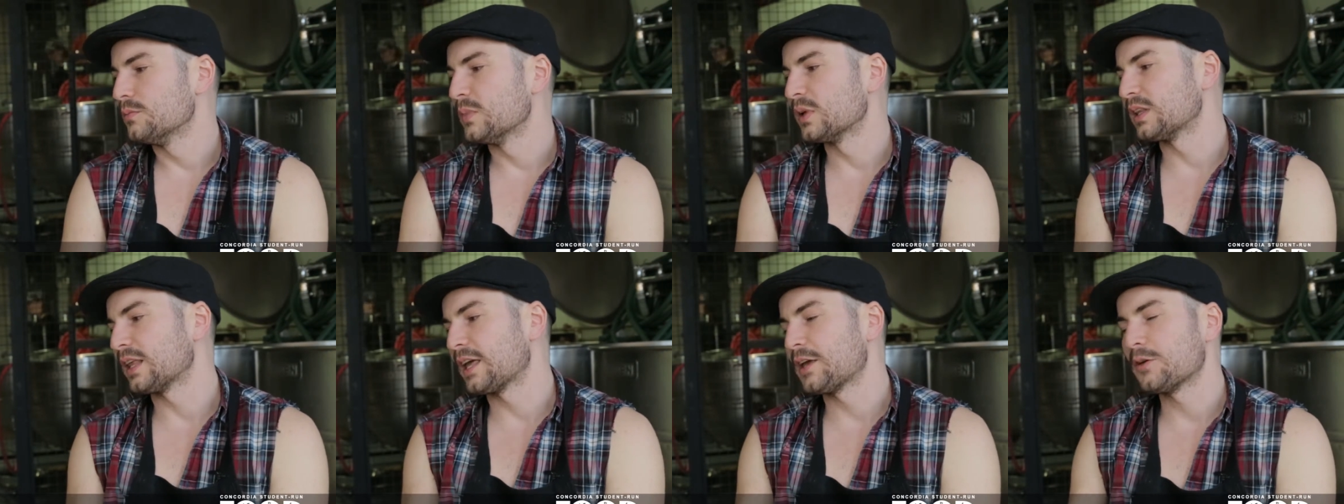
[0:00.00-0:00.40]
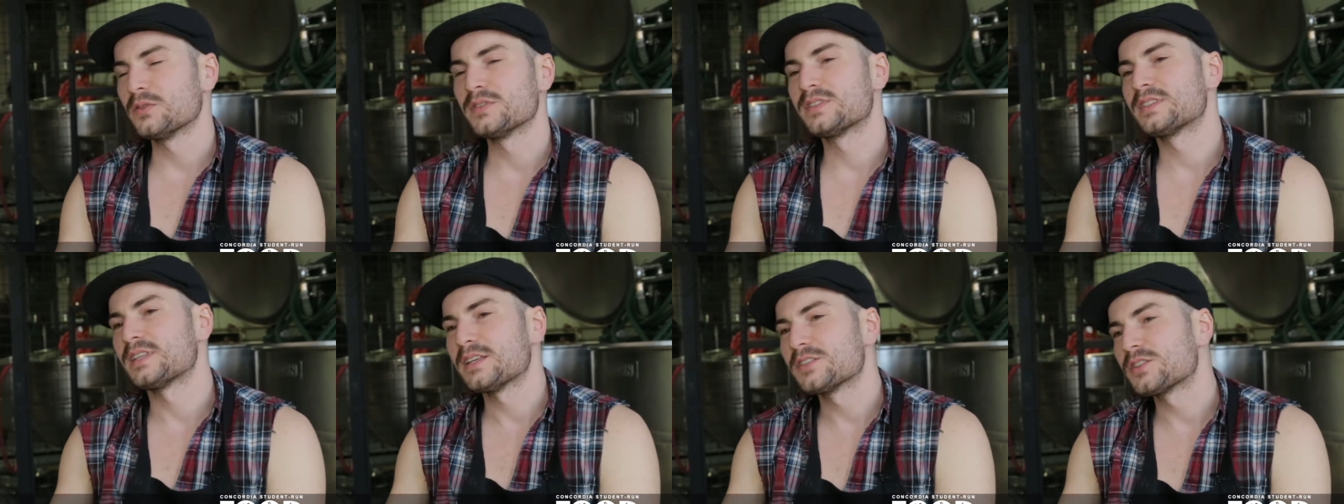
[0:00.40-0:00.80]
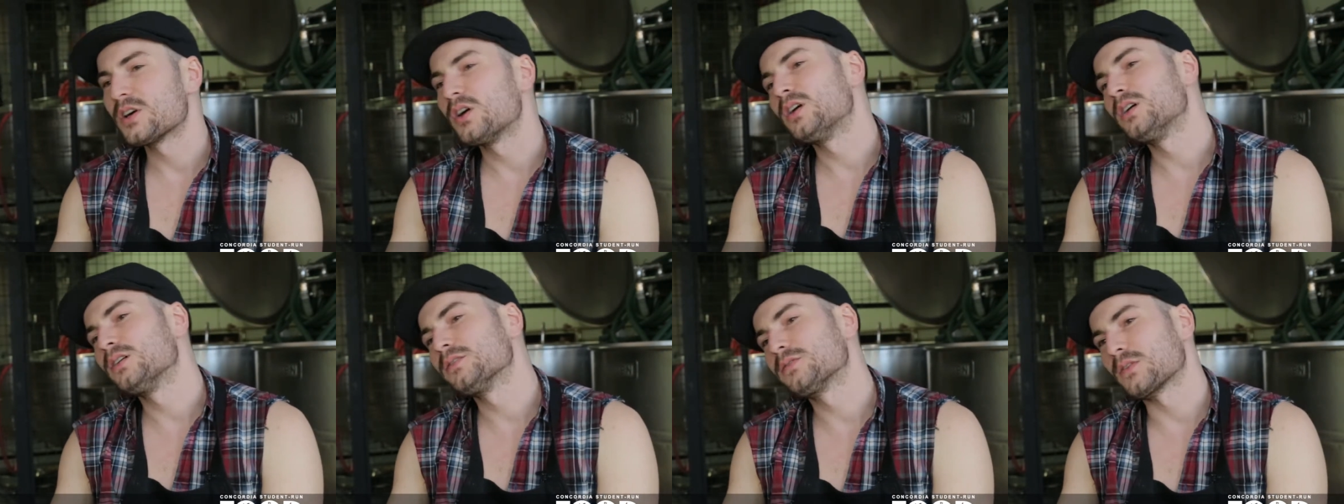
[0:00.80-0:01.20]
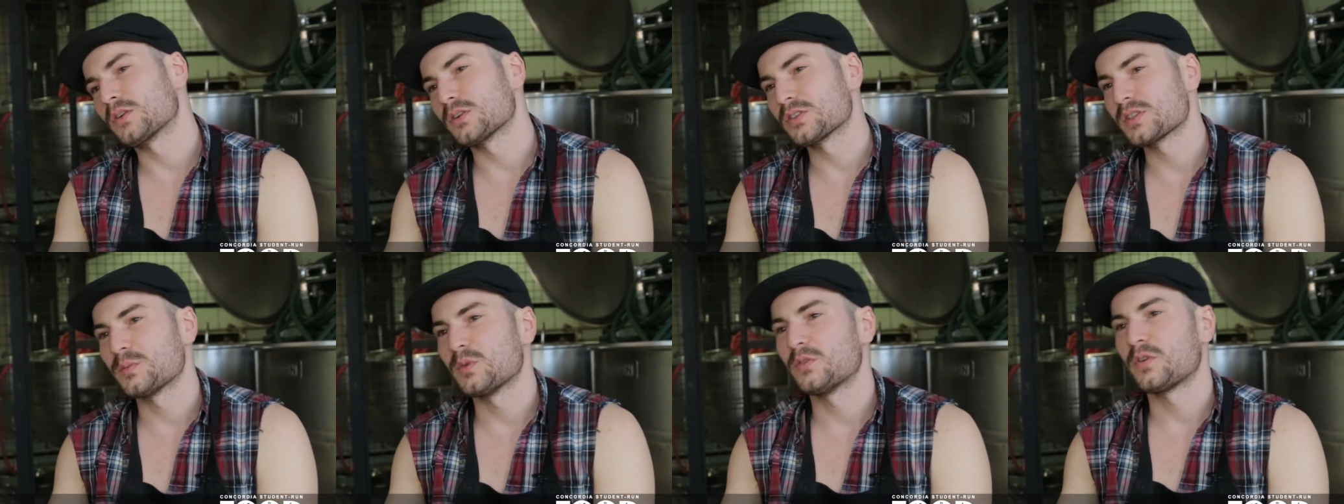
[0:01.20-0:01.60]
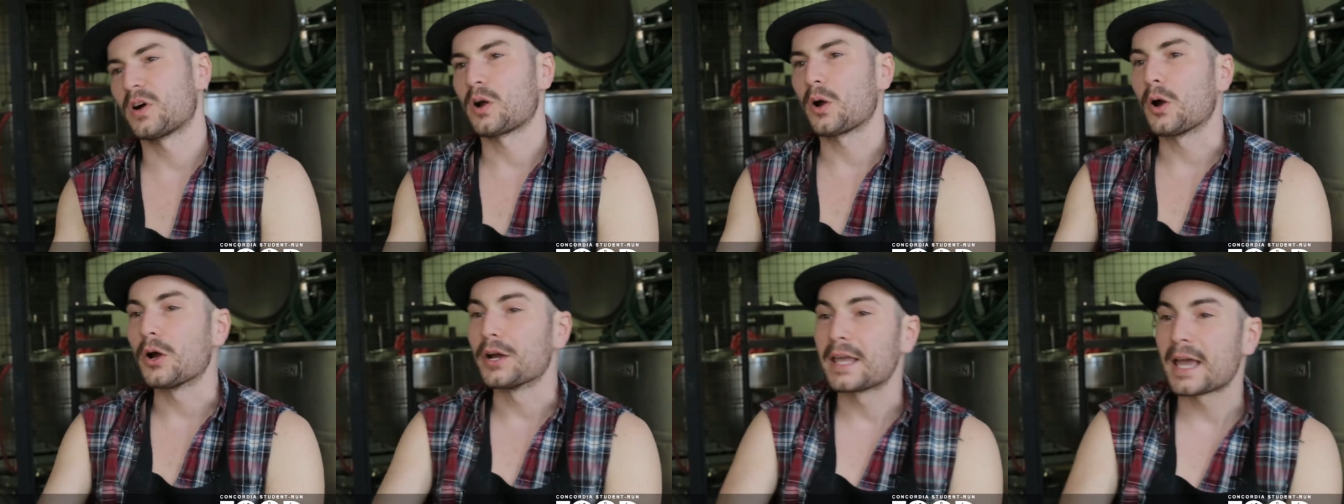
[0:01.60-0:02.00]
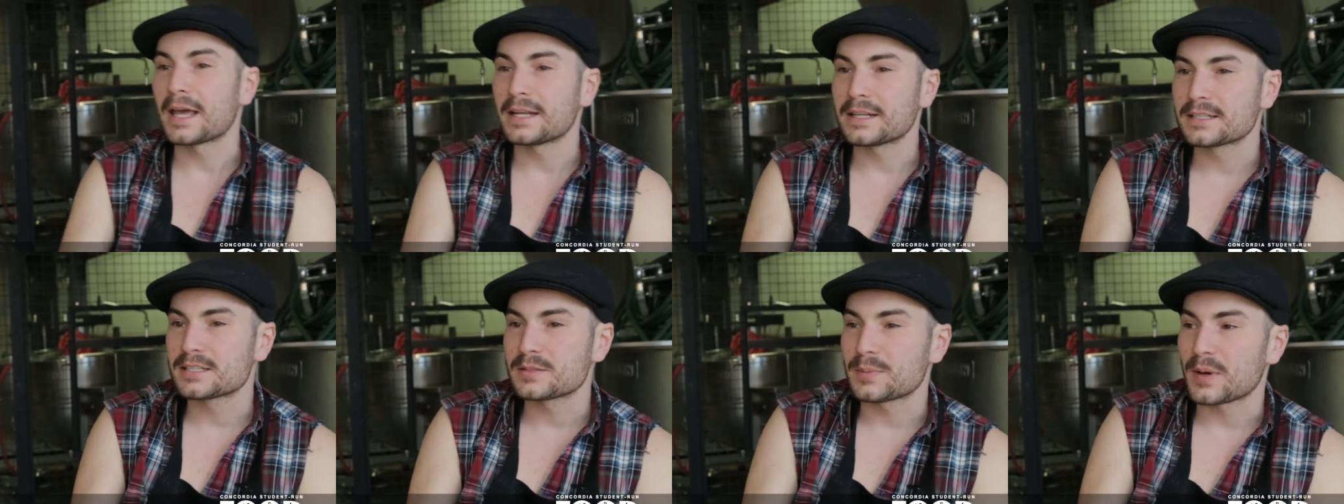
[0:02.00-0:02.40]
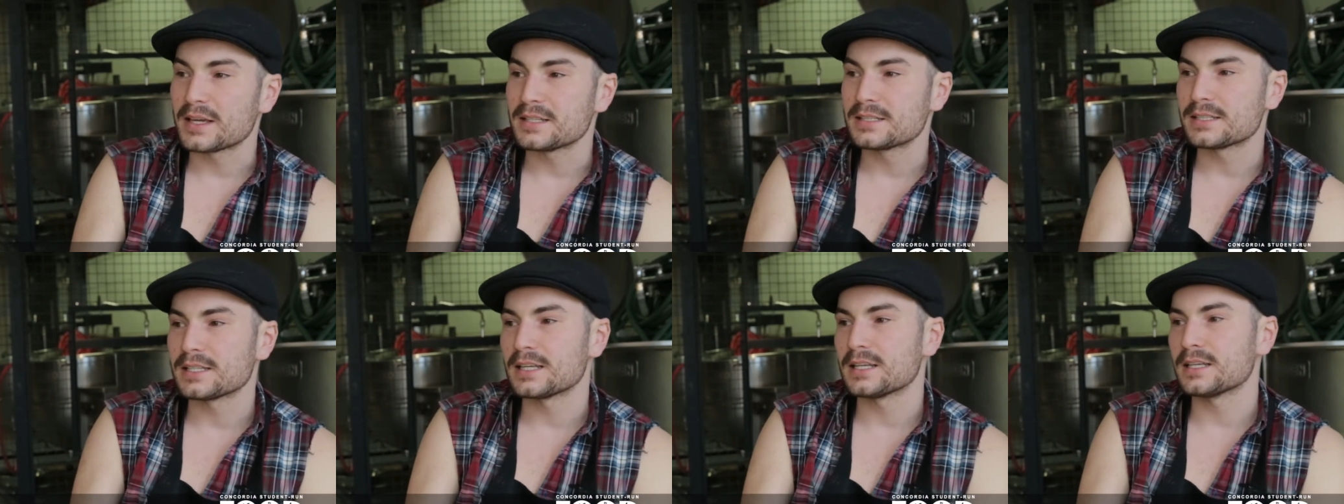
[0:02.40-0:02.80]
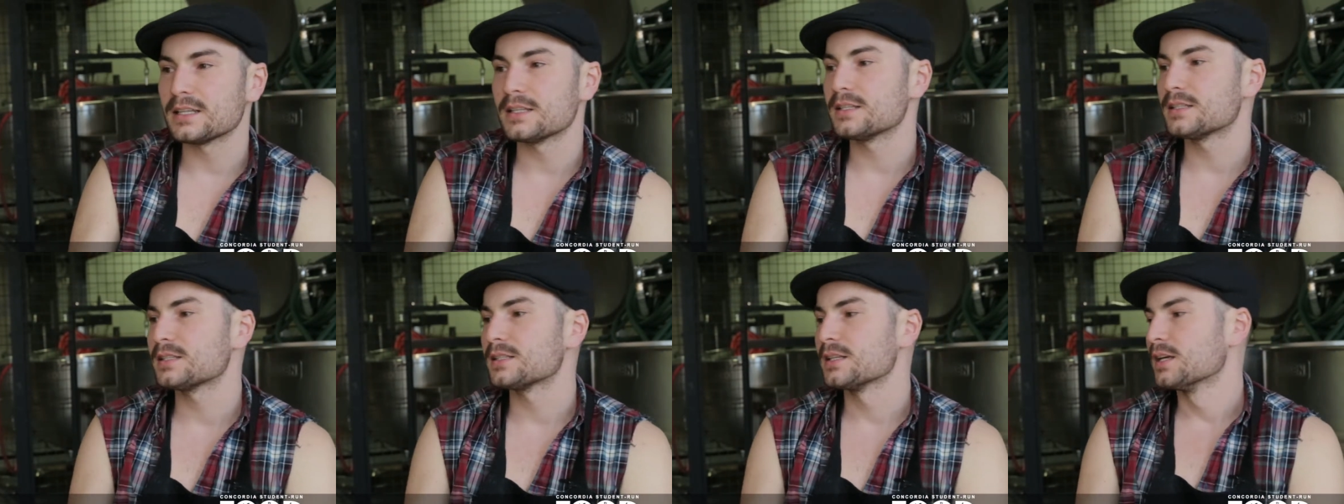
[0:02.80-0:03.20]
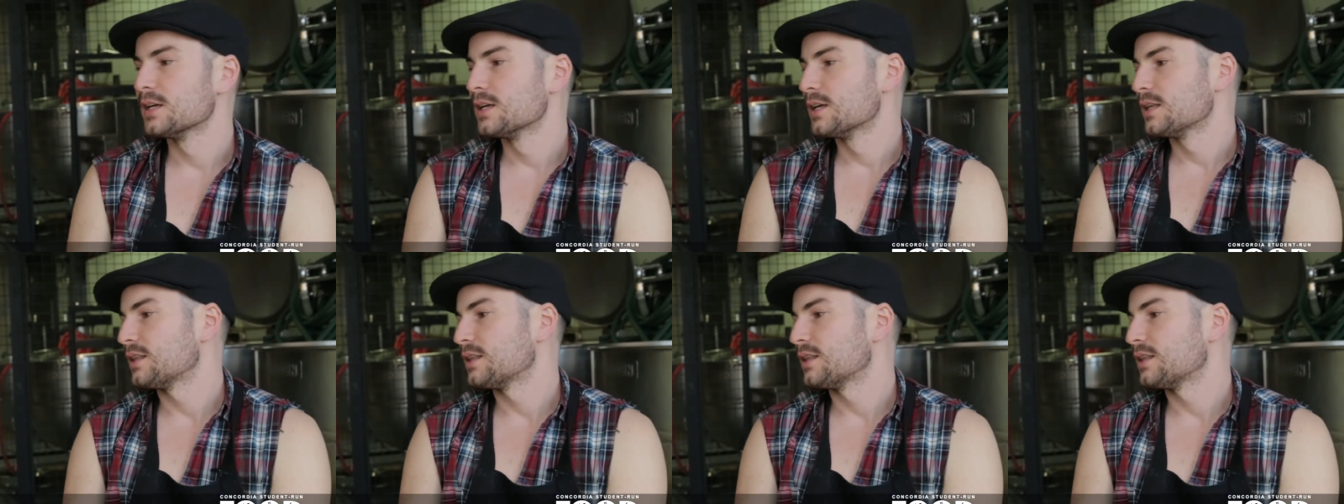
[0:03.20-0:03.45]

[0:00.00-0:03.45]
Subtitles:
Mille et Une Saison for some of our organic spices.